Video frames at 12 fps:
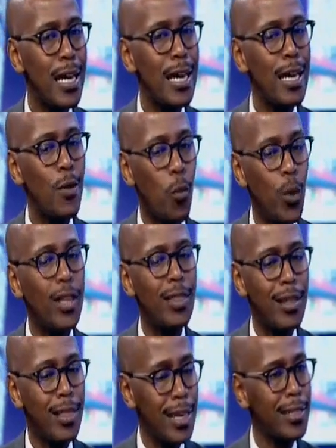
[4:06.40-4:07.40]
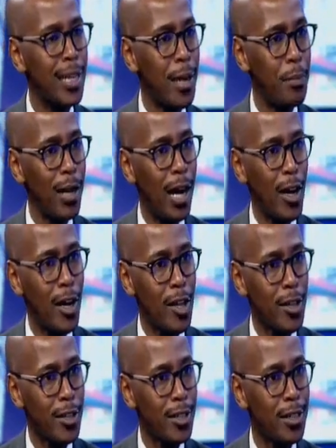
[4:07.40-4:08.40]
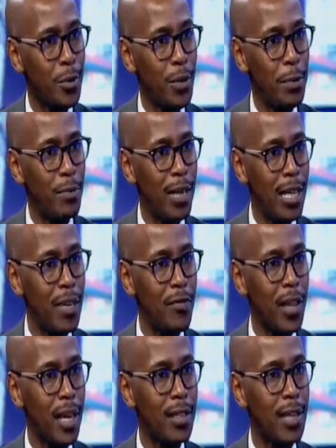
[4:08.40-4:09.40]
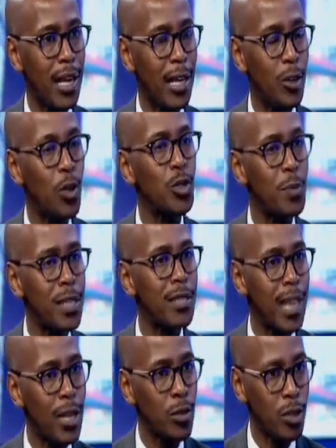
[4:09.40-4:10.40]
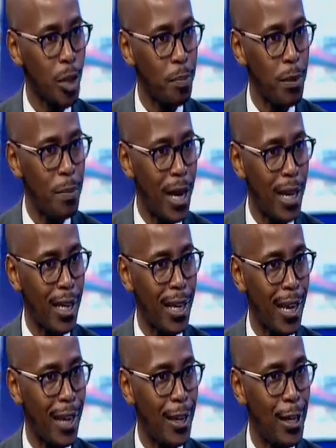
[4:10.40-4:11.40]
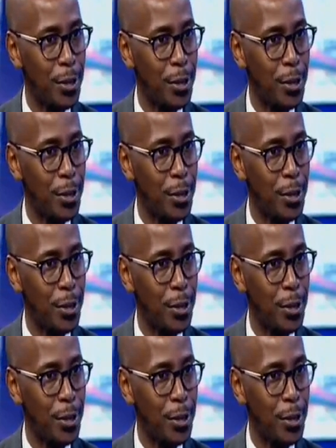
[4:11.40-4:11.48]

with the things that are being unearthed, we believe that those mistakes will not be made again.